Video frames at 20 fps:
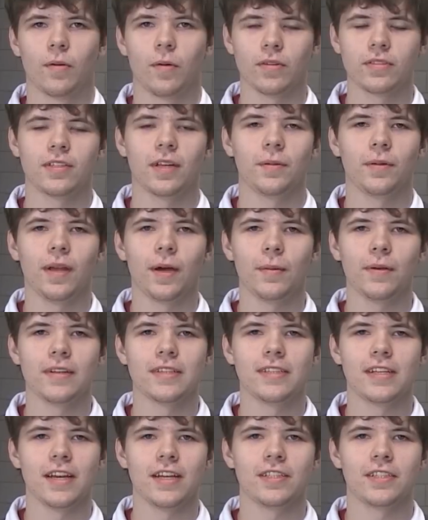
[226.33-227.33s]
What's up,
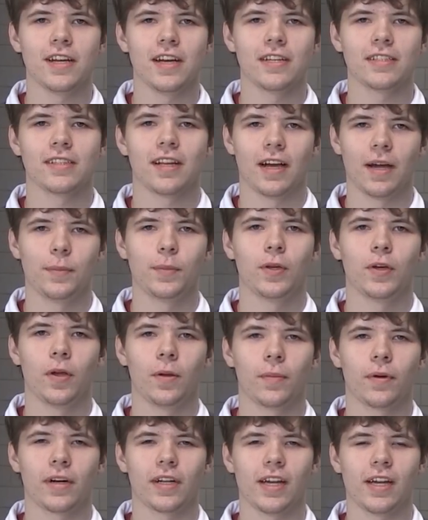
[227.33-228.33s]
WCHS? I'm
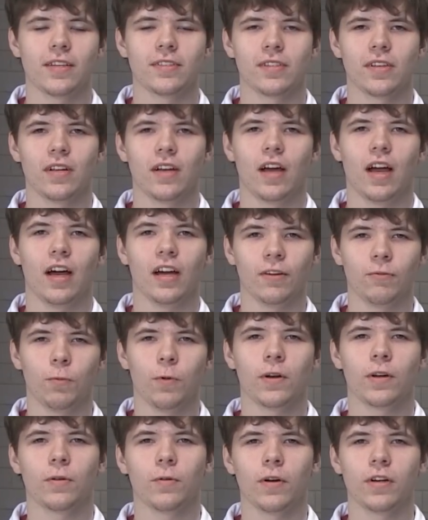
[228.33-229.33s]
Dylan Merganzel. I have
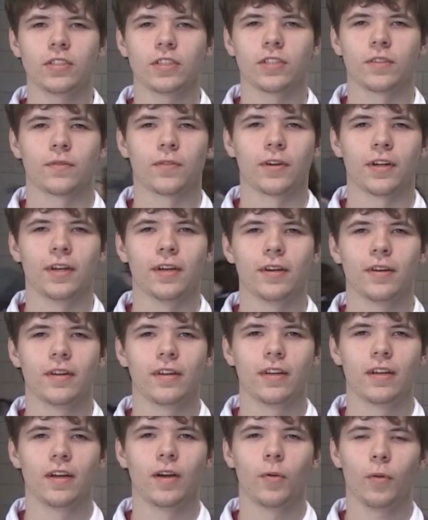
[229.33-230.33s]
one question for you.
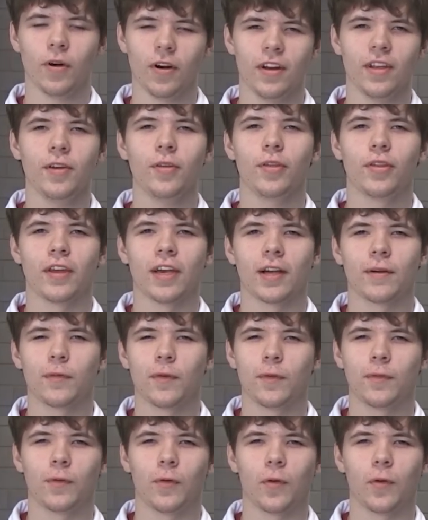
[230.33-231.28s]
What are you thankful